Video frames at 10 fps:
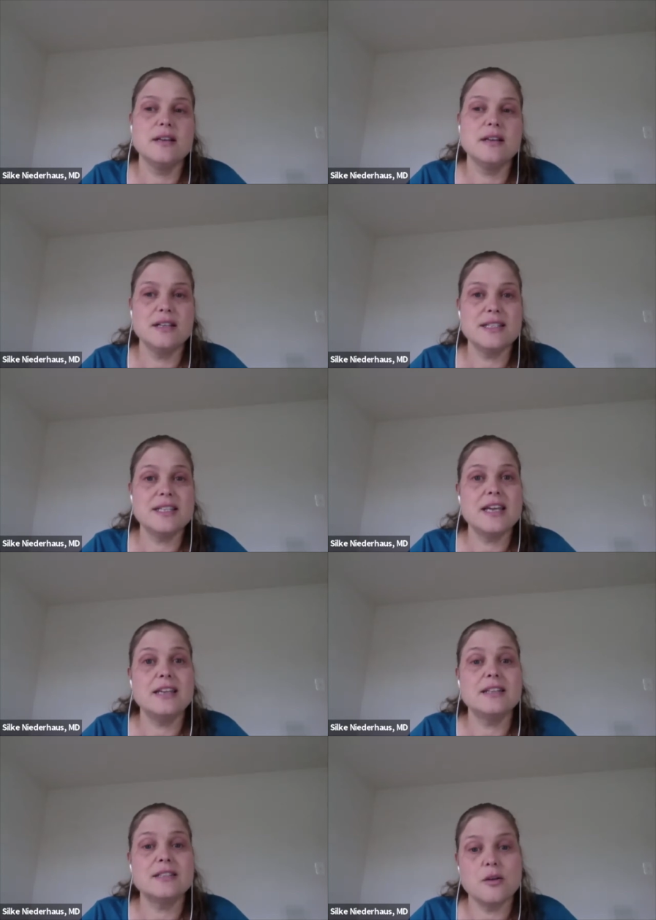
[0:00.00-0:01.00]
let's take
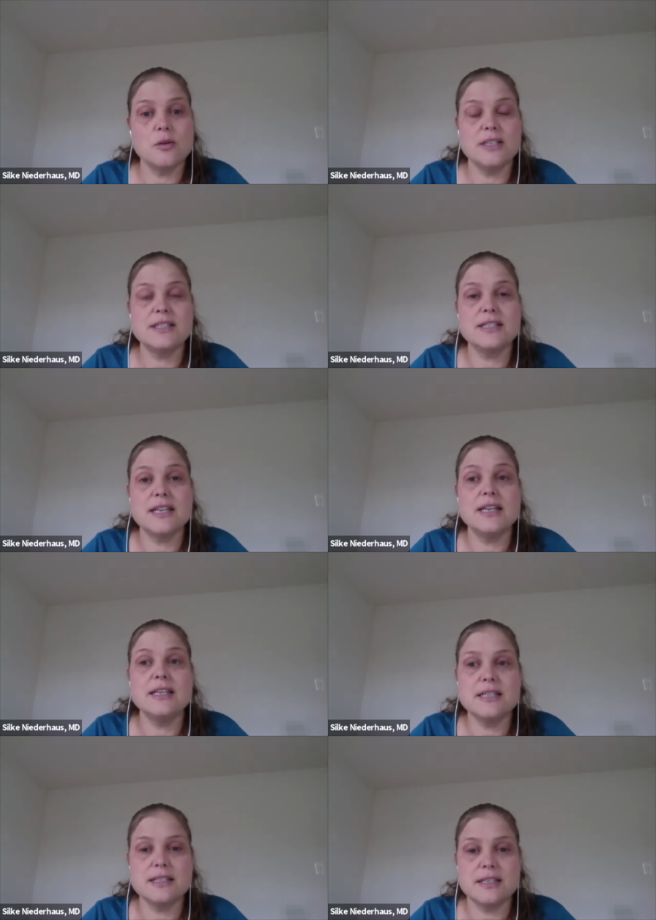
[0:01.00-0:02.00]
it slow, let's take it
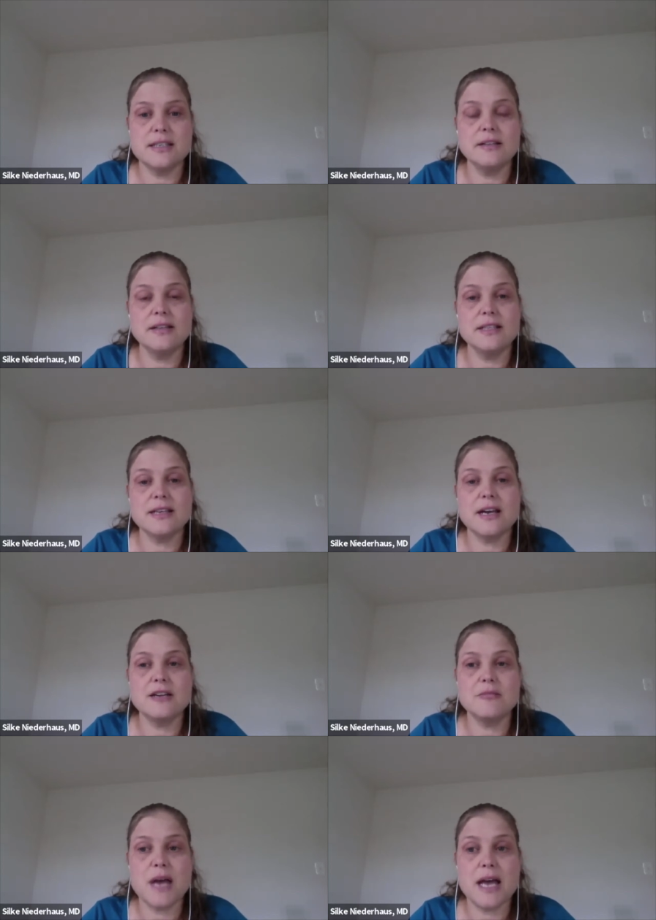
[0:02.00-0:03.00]
easy, let's cut
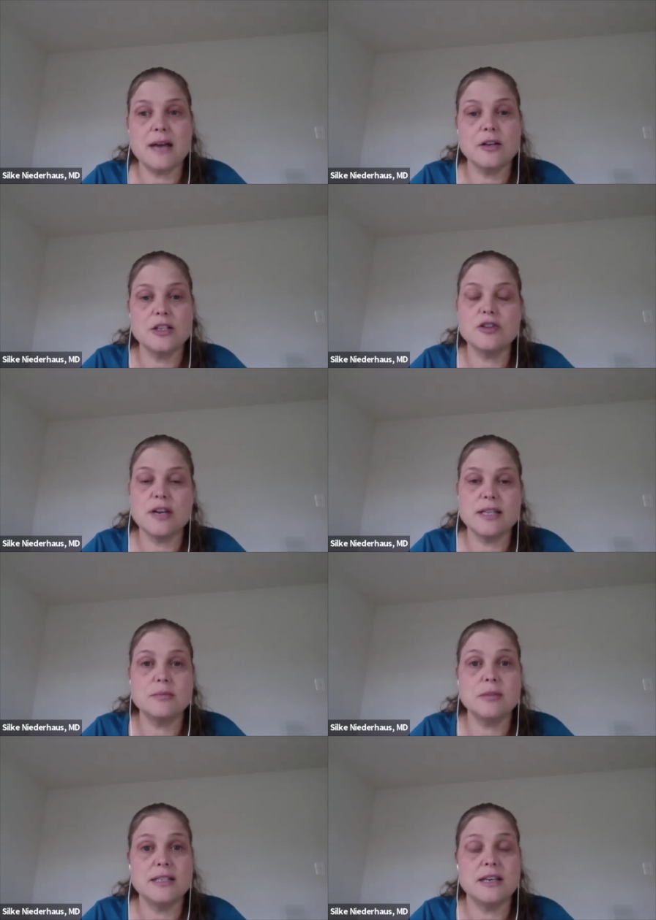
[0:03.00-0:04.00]
back on
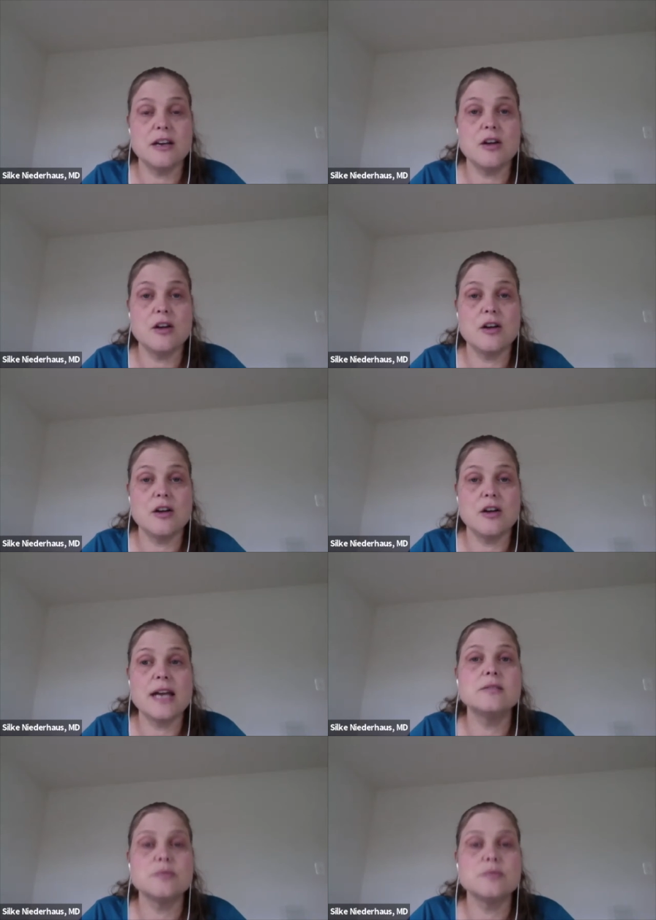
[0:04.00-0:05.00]
transplanting our
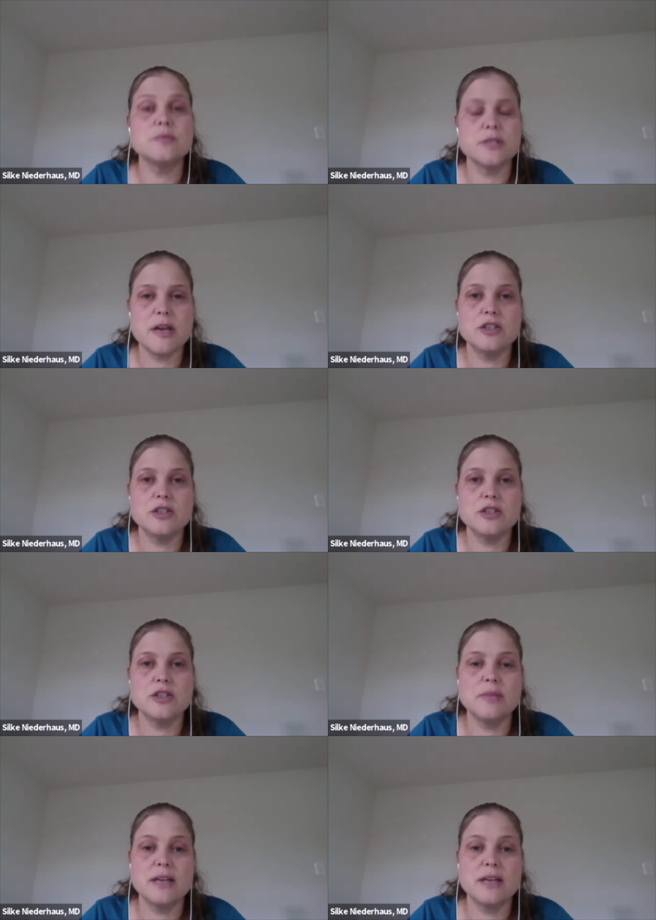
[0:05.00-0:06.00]
highest risk
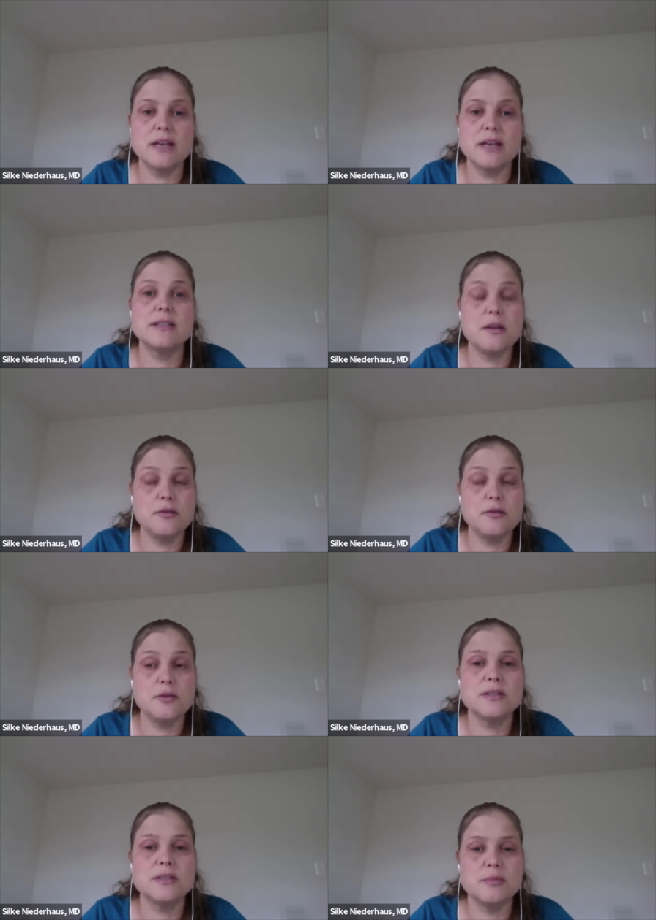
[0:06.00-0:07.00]
patients, pick the
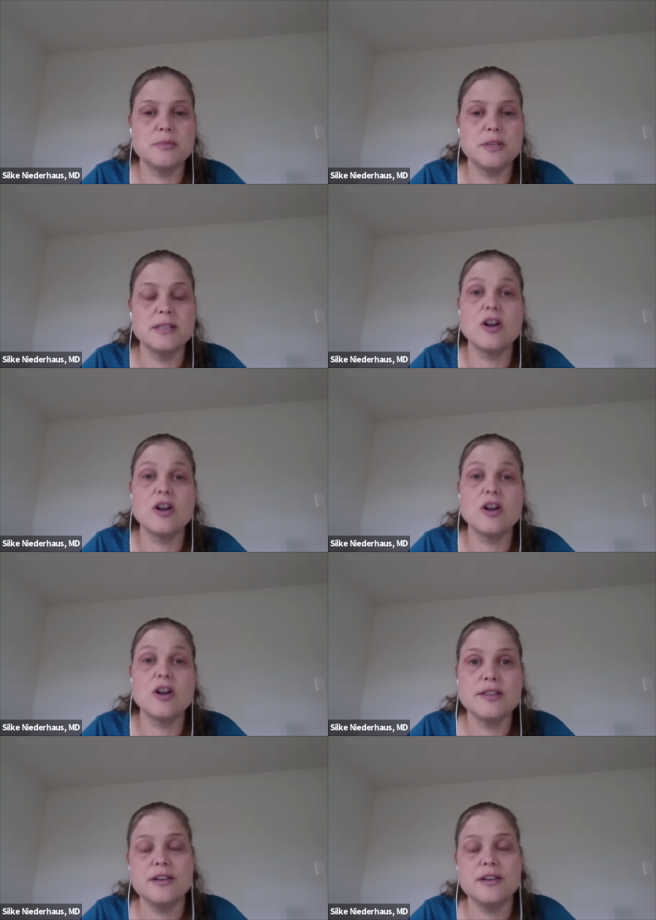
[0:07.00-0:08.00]
safer recipients that are
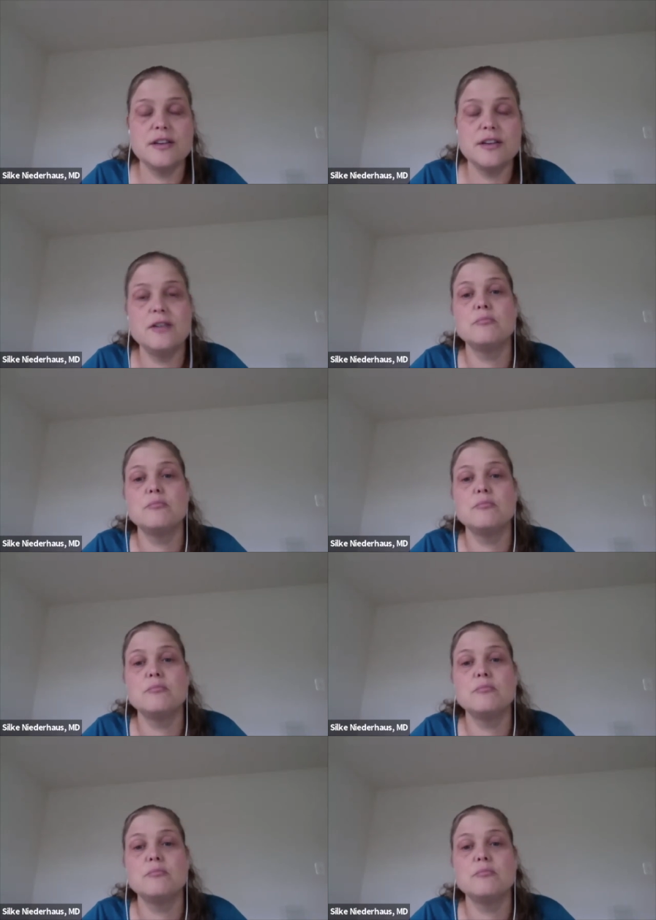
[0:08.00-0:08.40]
healthier,